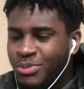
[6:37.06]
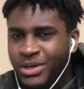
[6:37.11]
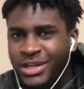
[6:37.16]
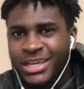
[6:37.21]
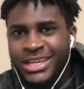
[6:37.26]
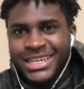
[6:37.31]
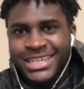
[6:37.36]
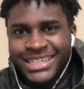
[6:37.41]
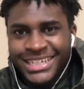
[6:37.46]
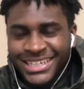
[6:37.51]
But,
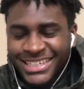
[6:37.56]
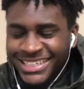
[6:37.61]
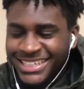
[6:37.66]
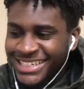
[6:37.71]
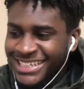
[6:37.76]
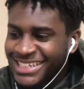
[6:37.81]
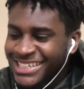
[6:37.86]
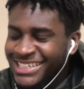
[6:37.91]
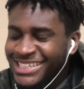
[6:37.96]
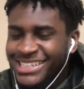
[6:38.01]

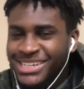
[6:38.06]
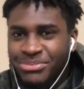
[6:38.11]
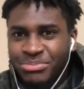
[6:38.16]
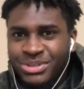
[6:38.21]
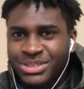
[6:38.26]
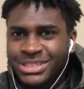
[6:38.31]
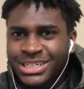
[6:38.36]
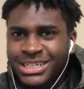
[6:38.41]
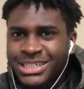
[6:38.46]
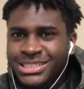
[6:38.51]

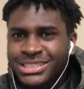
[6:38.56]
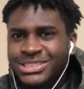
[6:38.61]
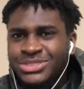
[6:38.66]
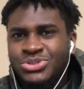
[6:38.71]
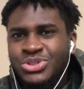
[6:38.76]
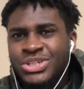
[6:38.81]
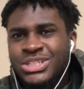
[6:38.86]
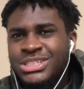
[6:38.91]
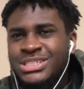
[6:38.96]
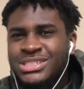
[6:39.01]
but like
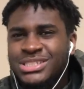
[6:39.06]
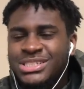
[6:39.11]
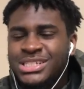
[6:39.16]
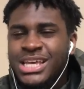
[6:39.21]
you could just